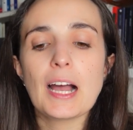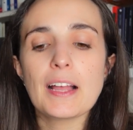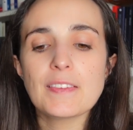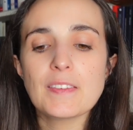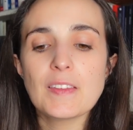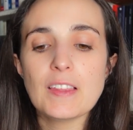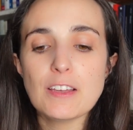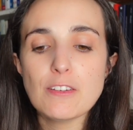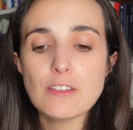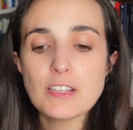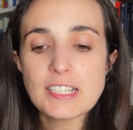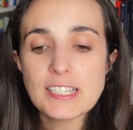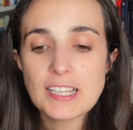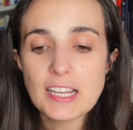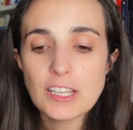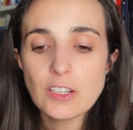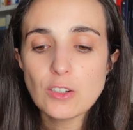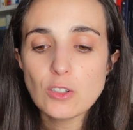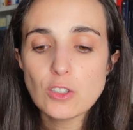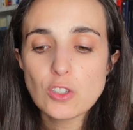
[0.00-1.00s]
the
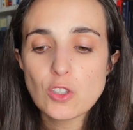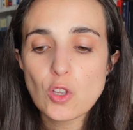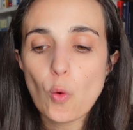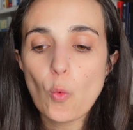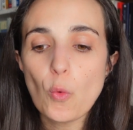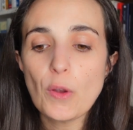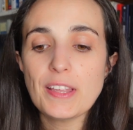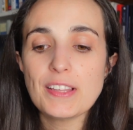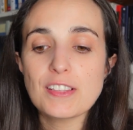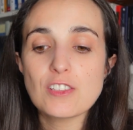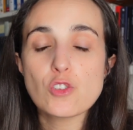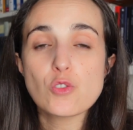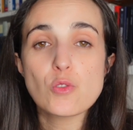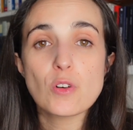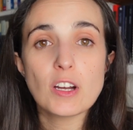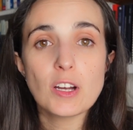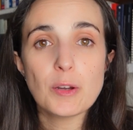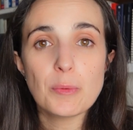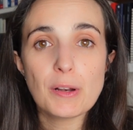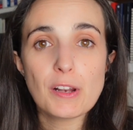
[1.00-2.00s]
zygote will
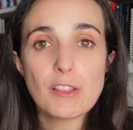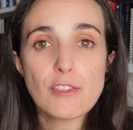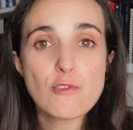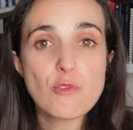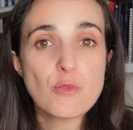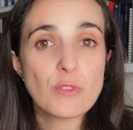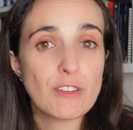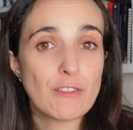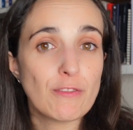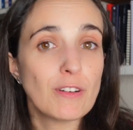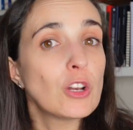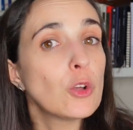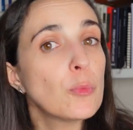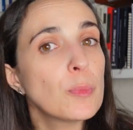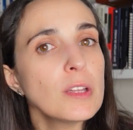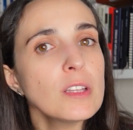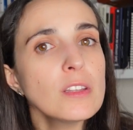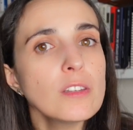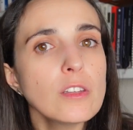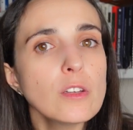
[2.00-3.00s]
travel through the
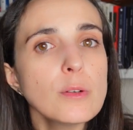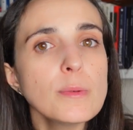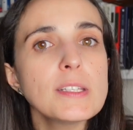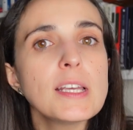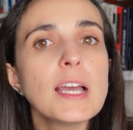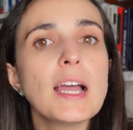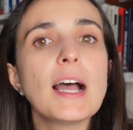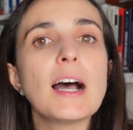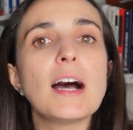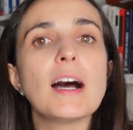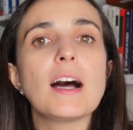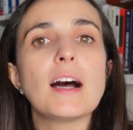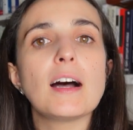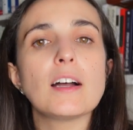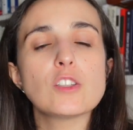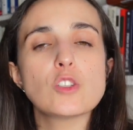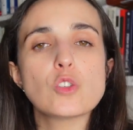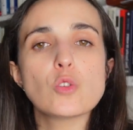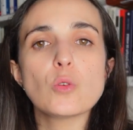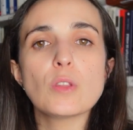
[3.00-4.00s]
fallopian tubes
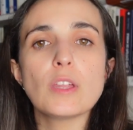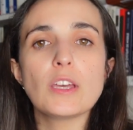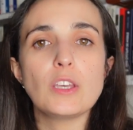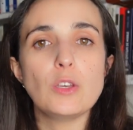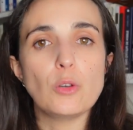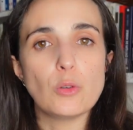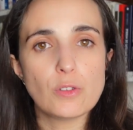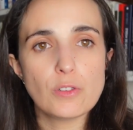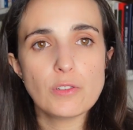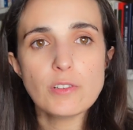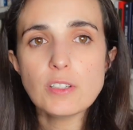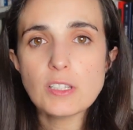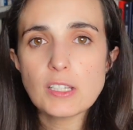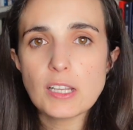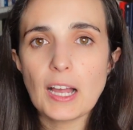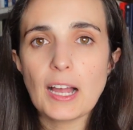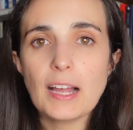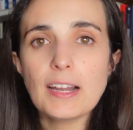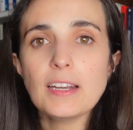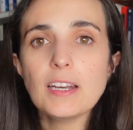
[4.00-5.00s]
to the uterus,
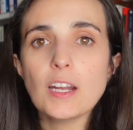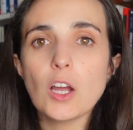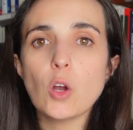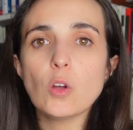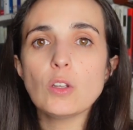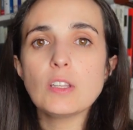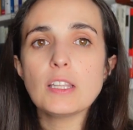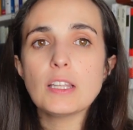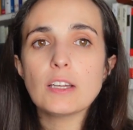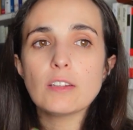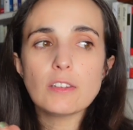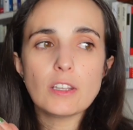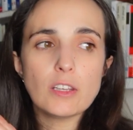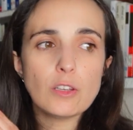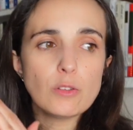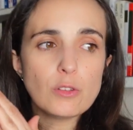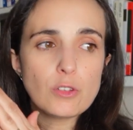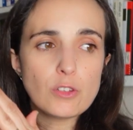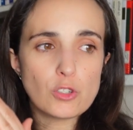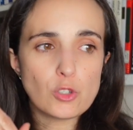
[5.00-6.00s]
and on the
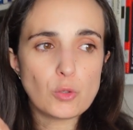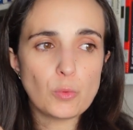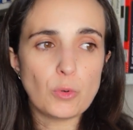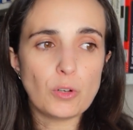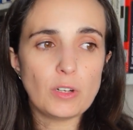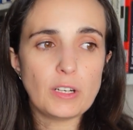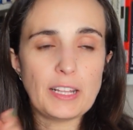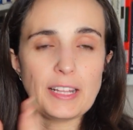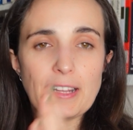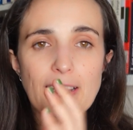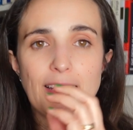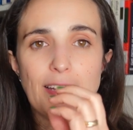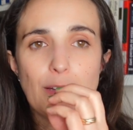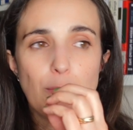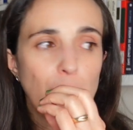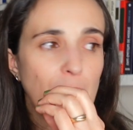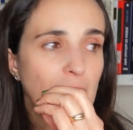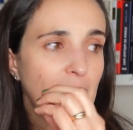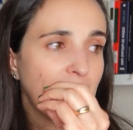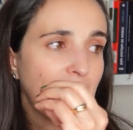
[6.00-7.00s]
uterus wall it
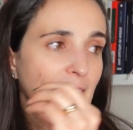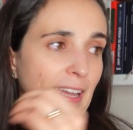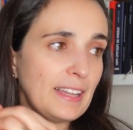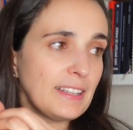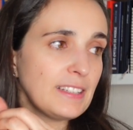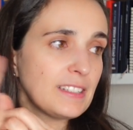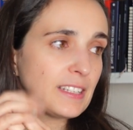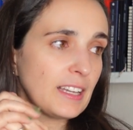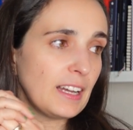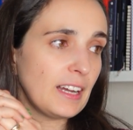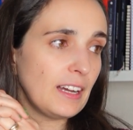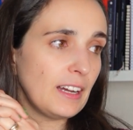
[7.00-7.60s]
will get